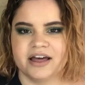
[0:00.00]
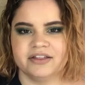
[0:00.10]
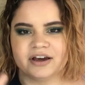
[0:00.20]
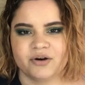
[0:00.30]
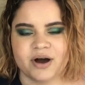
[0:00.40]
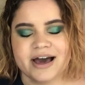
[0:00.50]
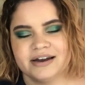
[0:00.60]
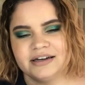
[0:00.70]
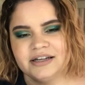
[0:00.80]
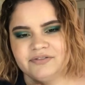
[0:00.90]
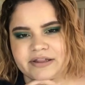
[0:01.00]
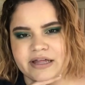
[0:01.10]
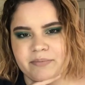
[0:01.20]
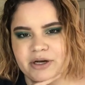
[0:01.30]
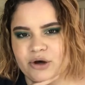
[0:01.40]
then go ahead and leave that
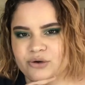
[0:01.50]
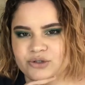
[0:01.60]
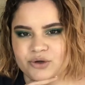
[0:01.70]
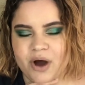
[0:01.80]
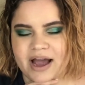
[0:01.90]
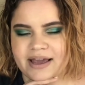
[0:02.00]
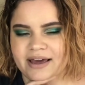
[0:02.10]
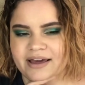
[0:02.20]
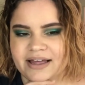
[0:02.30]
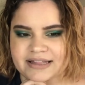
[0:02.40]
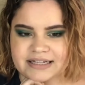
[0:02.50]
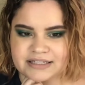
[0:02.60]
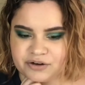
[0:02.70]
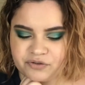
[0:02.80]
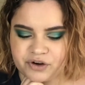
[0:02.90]
down below so I can get that
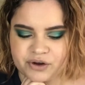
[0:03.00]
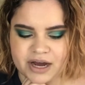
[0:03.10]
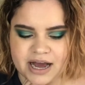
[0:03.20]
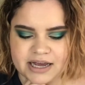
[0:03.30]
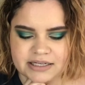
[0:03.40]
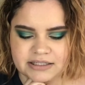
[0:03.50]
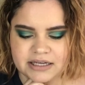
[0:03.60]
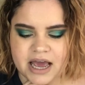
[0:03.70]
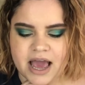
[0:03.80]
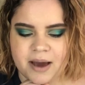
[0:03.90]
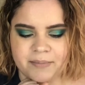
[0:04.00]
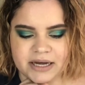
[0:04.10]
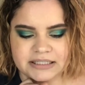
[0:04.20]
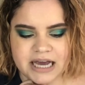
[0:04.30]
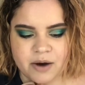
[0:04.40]
done for you guys.
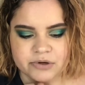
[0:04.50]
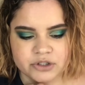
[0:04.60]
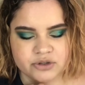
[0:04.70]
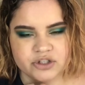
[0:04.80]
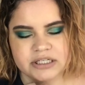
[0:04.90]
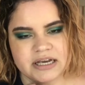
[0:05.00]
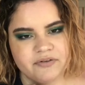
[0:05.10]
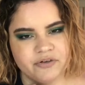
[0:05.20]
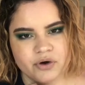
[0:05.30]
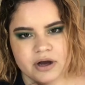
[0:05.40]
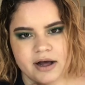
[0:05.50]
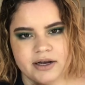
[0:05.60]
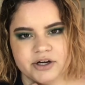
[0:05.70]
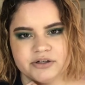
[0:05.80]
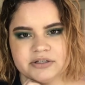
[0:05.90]
But I will do just a few
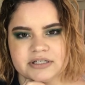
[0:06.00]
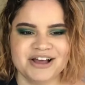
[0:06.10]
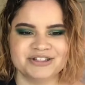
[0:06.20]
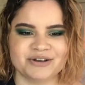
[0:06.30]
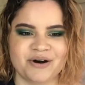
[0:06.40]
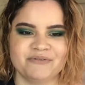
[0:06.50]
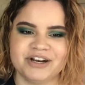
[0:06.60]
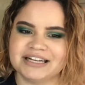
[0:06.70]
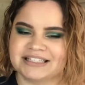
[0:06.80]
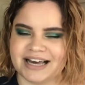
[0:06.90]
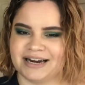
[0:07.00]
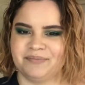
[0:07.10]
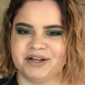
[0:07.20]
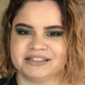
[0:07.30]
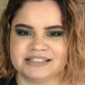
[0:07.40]
colors. So I'm really excited
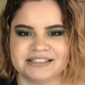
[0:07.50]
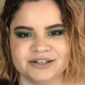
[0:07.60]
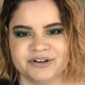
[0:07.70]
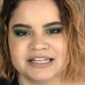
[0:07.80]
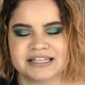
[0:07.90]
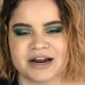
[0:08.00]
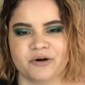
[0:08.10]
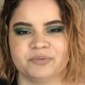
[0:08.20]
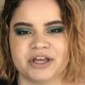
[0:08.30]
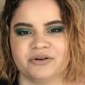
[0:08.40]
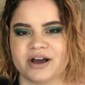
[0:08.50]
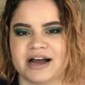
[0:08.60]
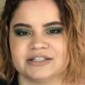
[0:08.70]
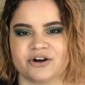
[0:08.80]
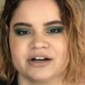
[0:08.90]
about this series and I hope that you
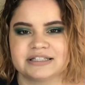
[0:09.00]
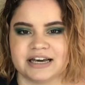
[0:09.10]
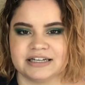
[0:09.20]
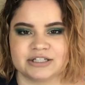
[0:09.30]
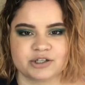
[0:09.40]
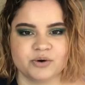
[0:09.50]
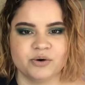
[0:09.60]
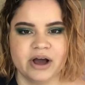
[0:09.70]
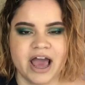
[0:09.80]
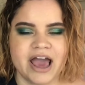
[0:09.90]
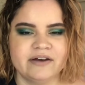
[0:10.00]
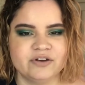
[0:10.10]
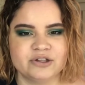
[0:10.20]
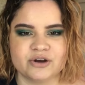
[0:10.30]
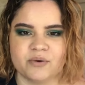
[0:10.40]
guys are excited too. If
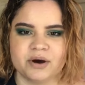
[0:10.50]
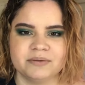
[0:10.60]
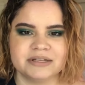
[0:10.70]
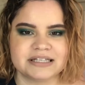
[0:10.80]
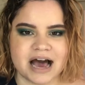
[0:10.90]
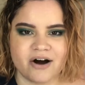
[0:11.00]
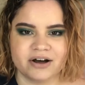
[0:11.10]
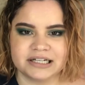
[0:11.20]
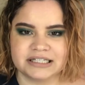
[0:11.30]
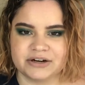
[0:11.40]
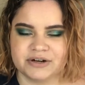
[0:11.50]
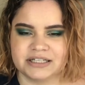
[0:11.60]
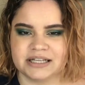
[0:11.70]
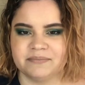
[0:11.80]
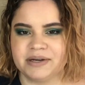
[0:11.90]
you don't want to miss out on the
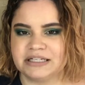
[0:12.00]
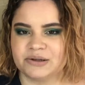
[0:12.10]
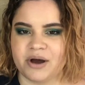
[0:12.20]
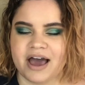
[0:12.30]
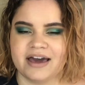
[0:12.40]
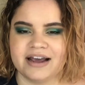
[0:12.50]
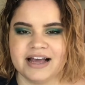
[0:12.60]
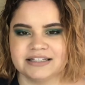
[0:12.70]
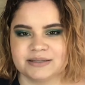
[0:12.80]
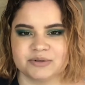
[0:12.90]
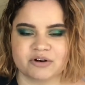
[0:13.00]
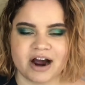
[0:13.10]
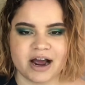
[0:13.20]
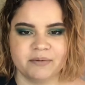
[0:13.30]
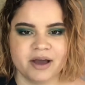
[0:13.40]
series, then please go ahead and
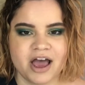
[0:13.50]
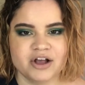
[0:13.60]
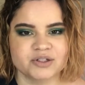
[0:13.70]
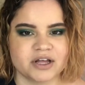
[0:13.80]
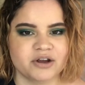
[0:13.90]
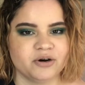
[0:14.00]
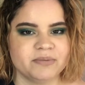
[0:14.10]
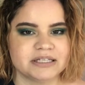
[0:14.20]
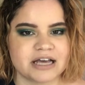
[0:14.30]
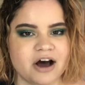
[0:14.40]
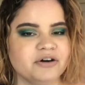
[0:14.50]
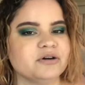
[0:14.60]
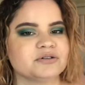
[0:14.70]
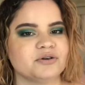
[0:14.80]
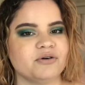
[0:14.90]
subscribe so that you don't miss out, and
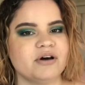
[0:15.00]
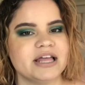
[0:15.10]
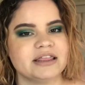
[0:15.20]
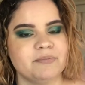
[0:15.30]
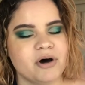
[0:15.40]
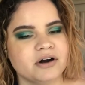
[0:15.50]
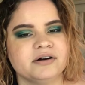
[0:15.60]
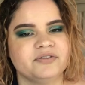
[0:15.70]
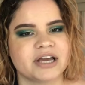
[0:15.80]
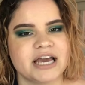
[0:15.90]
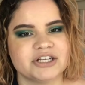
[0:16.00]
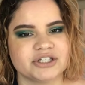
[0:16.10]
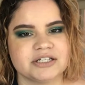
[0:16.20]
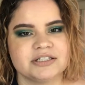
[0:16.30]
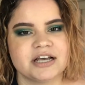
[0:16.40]
also hit the bell
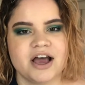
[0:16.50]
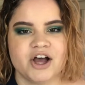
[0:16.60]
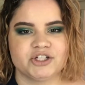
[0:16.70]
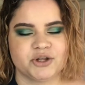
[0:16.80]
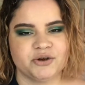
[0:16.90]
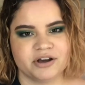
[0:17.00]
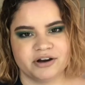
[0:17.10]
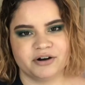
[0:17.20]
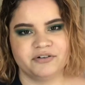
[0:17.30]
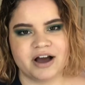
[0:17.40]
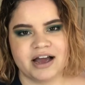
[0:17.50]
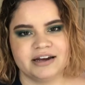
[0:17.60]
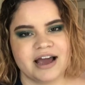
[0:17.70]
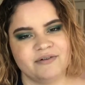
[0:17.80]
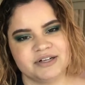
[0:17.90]
notifications so you can
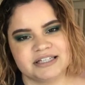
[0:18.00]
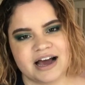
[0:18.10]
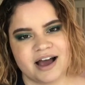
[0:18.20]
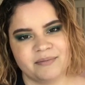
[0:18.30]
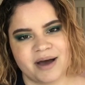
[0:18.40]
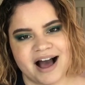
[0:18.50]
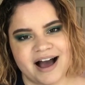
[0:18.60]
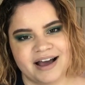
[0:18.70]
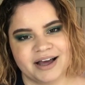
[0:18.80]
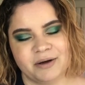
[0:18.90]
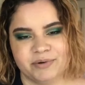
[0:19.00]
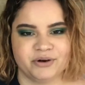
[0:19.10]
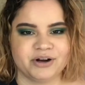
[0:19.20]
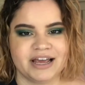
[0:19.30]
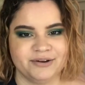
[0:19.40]
notified every time I
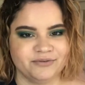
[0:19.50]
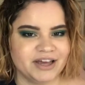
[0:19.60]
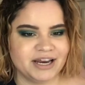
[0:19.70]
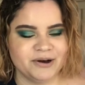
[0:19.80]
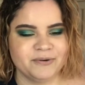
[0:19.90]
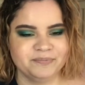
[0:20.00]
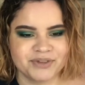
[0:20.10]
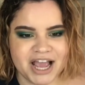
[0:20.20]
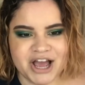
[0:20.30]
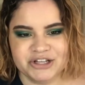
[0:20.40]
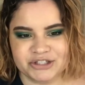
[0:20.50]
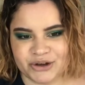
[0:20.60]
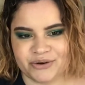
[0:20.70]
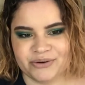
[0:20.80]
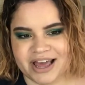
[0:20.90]
upload a new video.
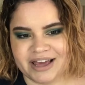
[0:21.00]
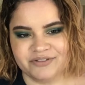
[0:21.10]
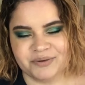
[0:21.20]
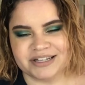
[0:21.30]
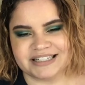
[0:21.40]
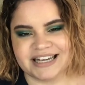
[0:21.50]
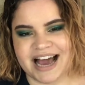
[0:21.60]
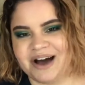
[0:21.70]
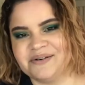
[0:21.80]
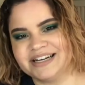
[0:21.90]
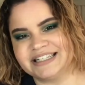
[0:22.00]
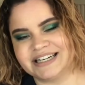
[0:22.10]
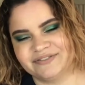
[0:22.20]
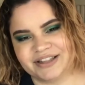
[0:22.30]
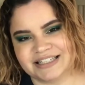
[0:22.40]
So if you want to see how I
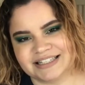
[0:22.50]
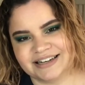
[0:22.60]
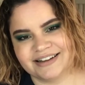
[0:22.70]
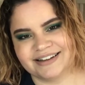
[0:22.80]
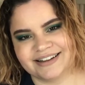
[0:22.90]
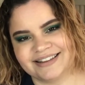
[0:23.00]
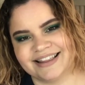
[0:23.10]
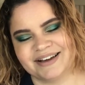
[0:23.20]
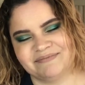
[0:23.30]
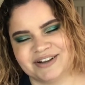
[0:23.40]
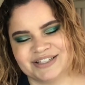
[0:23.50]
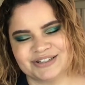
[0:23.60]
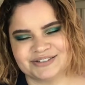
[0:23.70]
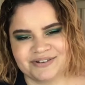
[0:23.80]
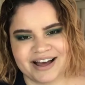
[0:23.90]
achieve this look, then please
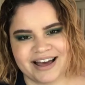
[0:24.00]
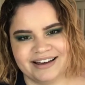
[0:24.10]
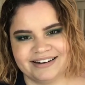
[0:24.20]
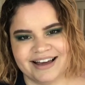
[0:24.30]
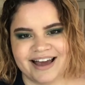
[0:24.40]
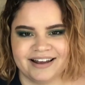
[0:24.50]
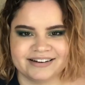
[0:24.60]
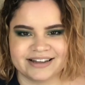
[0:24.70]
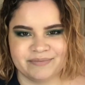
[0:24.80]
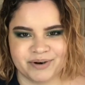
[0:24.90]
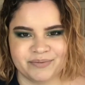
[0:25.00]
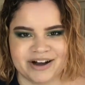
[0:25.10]
just go ahead and keep on